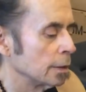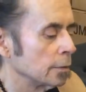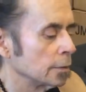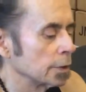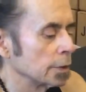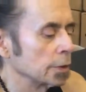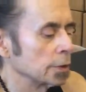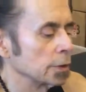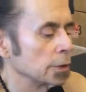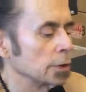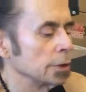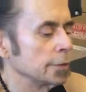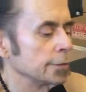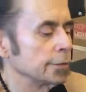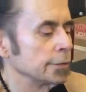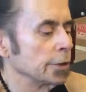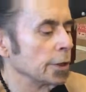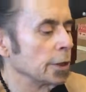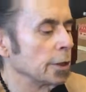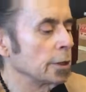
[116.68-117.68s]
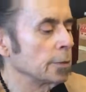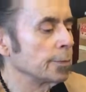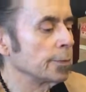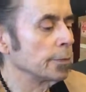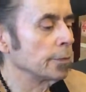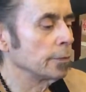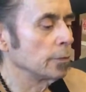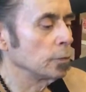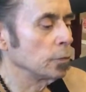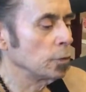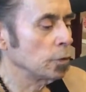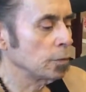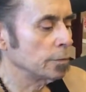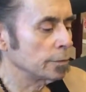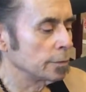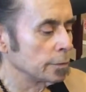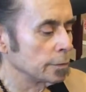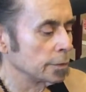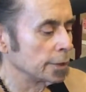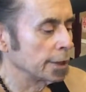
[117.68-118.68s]
We're going to lift up.
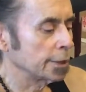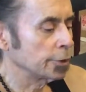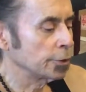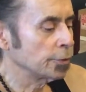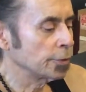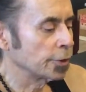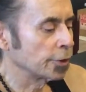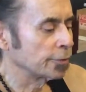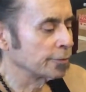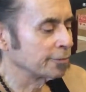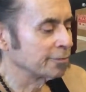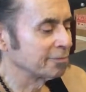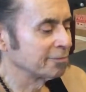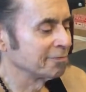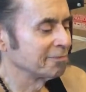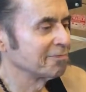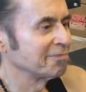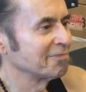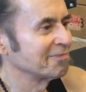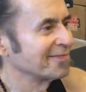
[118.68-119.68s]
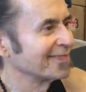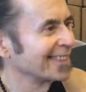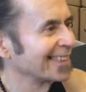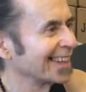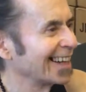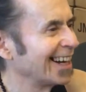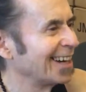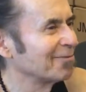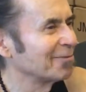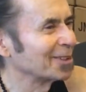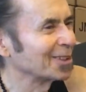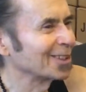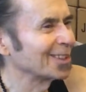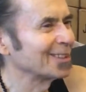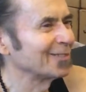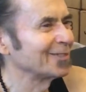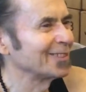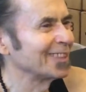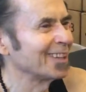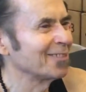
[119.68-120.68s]
Whoop, not you though. I'm going to
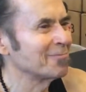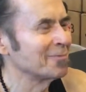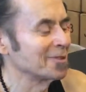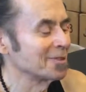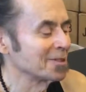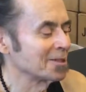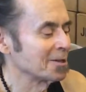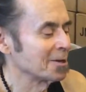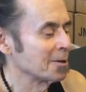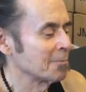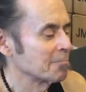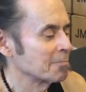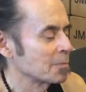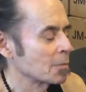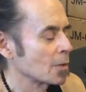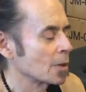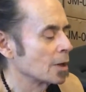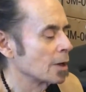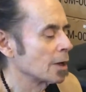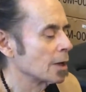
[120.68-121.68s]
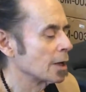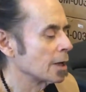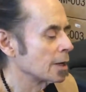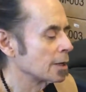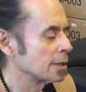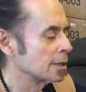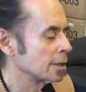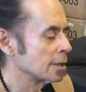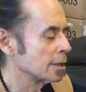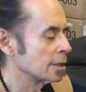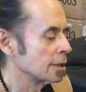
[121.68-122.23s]
lift up and